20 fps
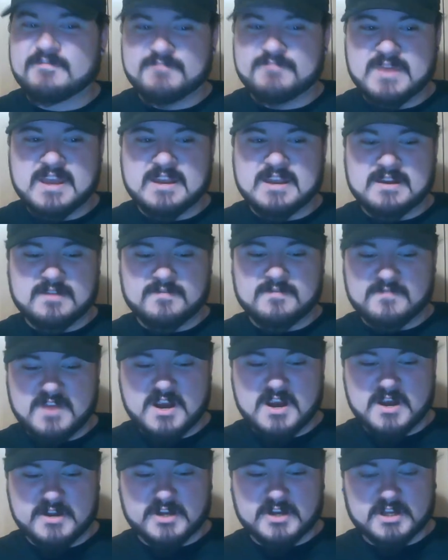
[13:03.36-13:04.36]
made it
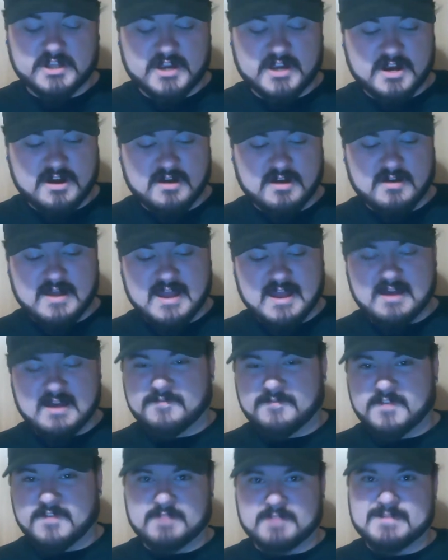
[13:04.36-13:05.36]
very clear how I
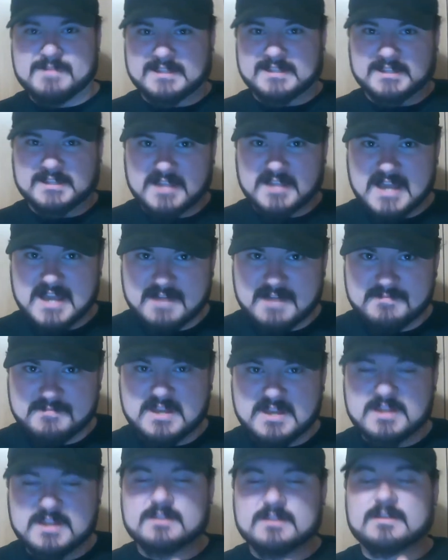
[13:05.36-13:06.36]
feel about the
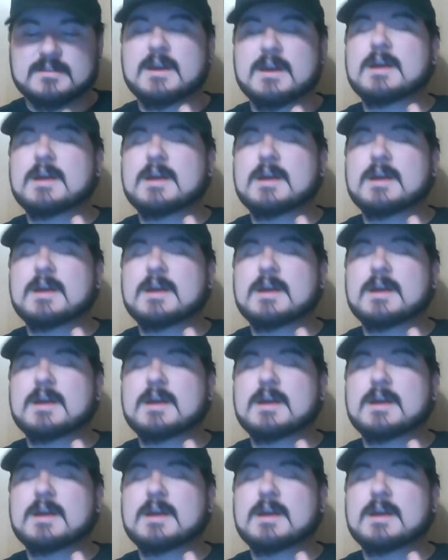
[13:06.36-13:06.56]
lobbying,